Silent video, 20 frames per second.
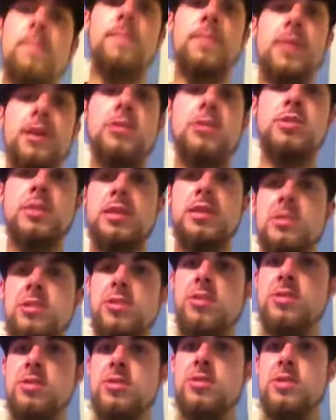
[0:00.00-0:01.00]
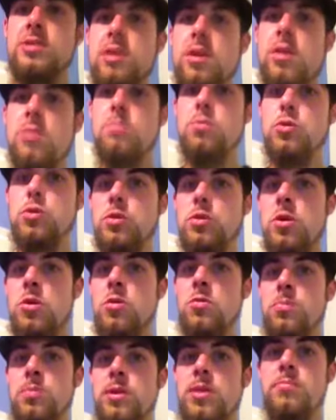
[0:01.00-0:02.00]
that Jesus put
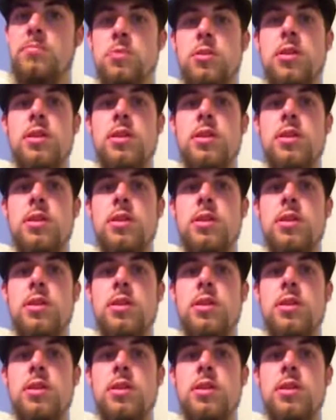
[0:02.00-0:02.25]
on people